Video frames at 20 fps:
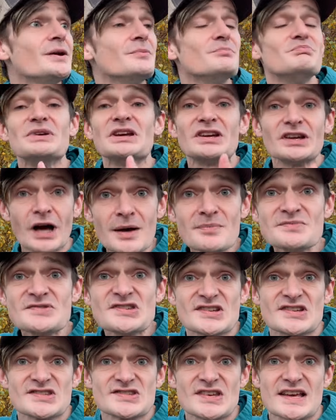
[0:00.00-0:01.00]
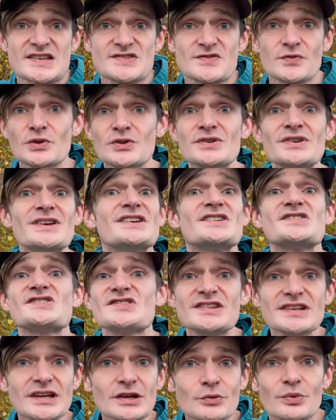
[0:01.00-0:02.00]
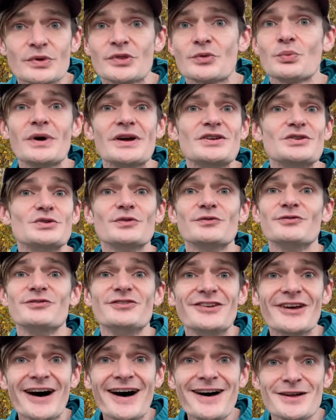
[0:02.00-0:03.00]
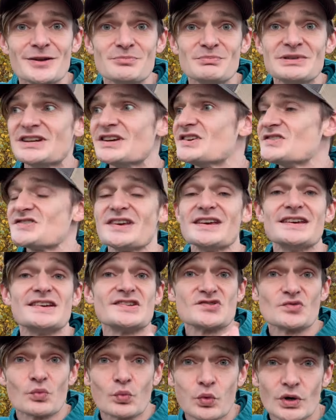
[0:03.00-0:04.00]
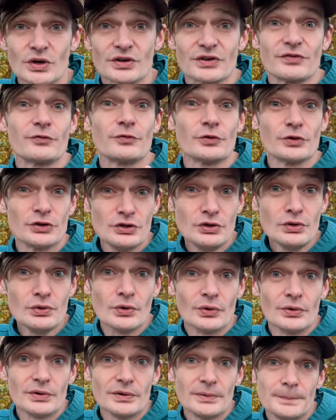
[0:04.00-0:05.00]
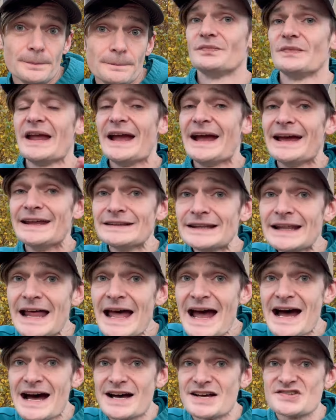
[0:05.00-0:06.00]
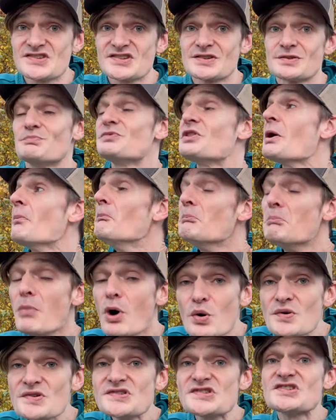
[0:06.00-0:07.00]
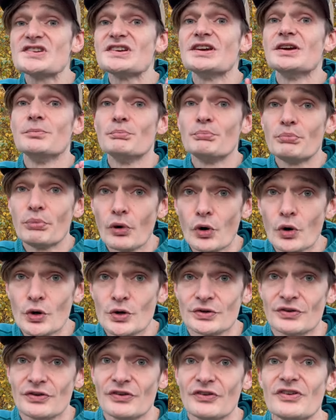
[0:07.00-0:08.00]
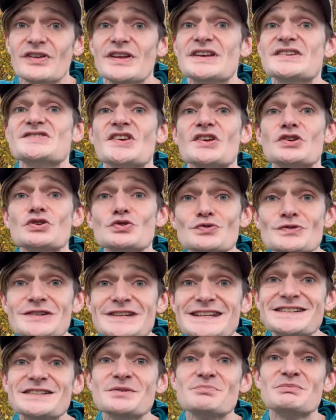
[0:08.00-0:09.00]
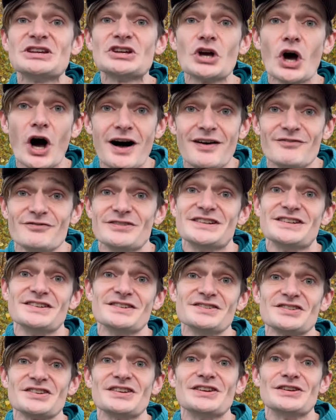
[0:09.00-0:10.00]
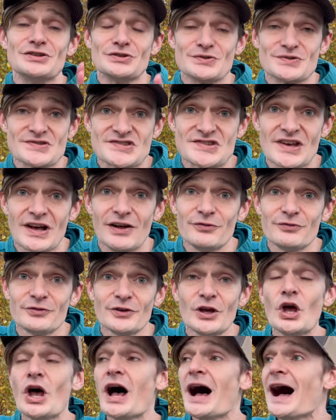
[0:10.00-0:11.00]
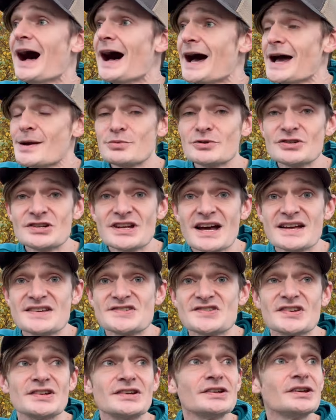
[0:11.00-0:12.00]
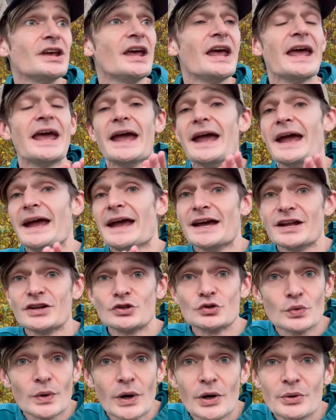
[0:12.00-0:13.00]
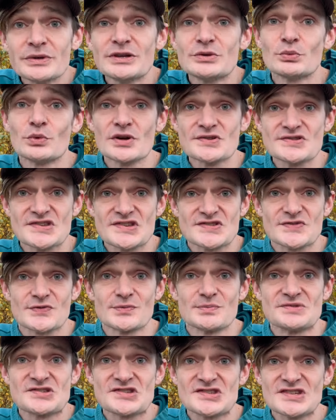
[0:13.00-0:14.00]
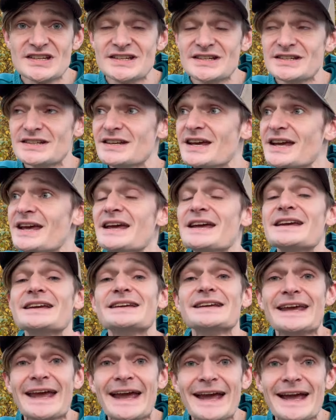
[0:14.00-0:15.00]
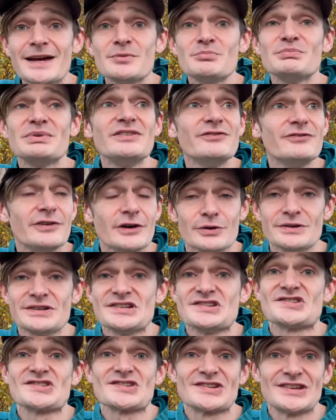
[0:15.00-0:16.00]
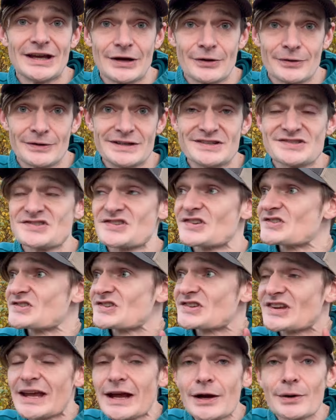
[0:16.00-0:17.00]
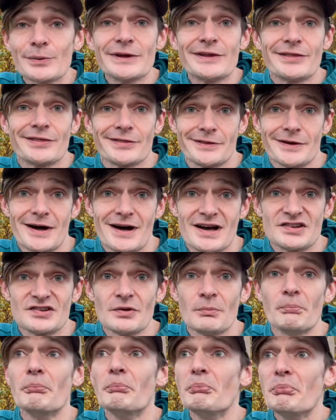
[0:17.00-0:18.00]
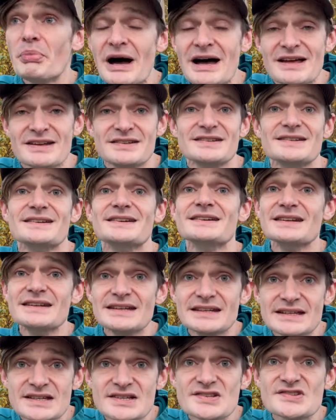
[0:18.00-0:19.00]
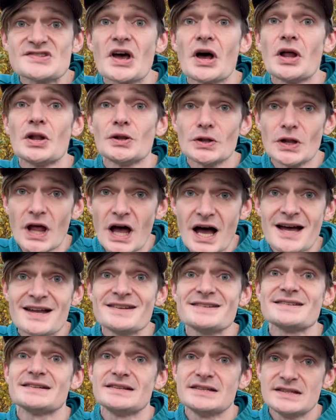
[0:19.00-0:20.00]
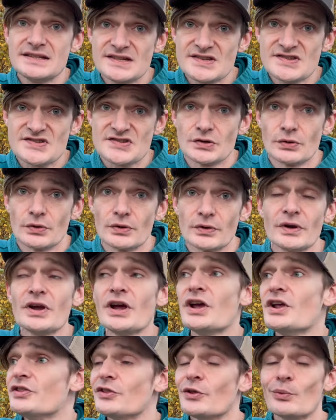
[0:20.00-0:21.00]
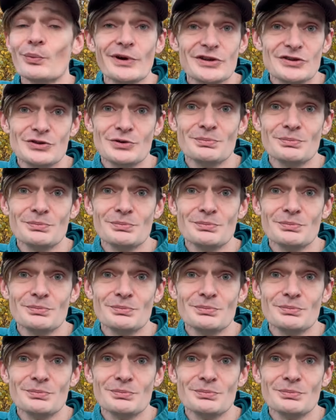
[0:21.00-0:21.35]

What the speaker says: become successful, stick with what you've done because it has worked for you. And last, the most important is that you need to be confident in yourself. Hybridizing and growing roses from seed can be very scary. It's a scary thought, but it is a lot easier than what you